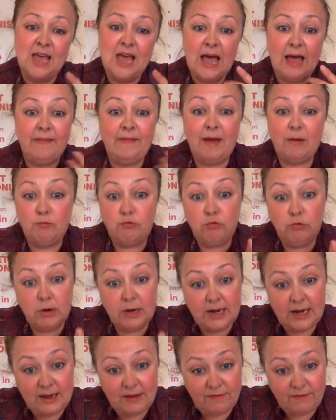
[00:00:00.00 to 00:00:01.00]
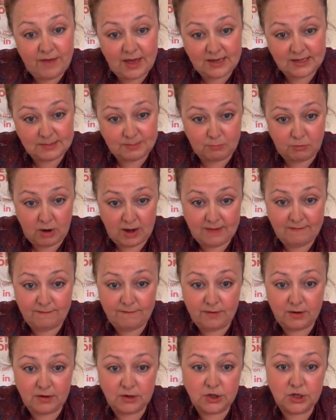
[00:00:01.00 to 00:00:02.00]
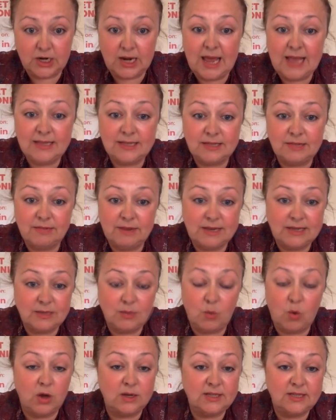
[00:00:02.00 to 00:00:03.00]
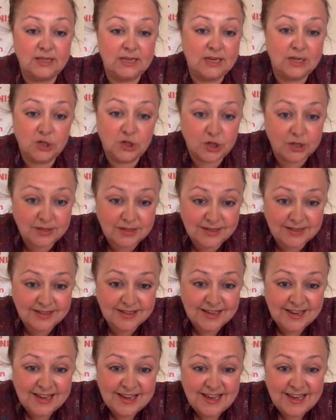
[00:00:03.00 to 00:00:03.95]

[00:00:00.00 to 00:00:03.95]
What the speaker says: And that really affects brain function, hence the reason why seizures